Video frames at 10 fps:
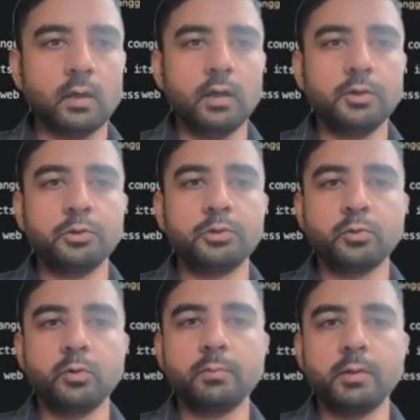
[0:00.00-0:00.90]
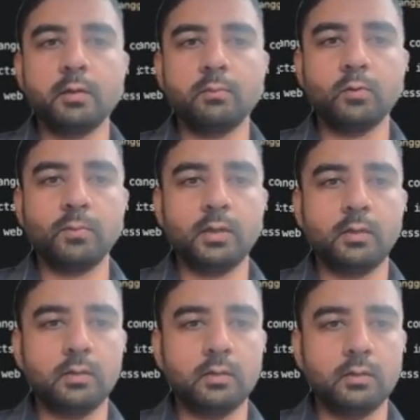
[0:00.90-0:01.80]
It should show up in a
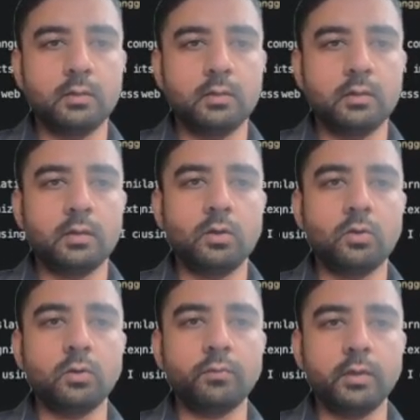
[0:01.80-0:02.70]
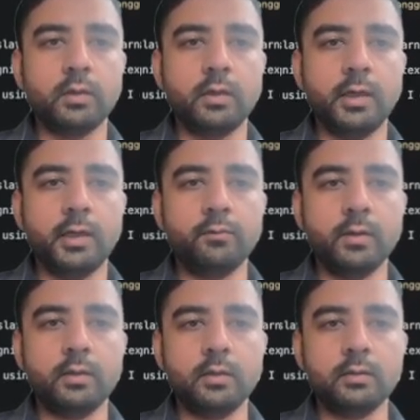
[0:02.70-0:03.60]
moment, along with the date
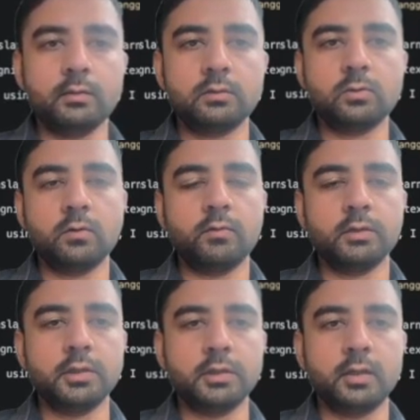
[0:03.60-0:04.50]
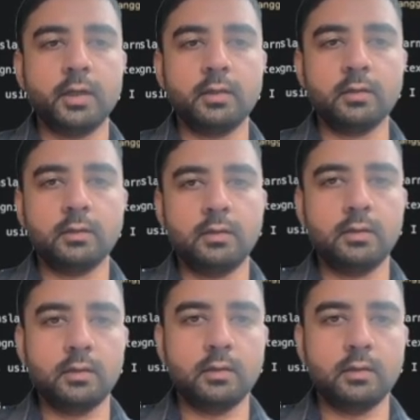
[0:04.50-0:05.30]
when this conversation had occurred.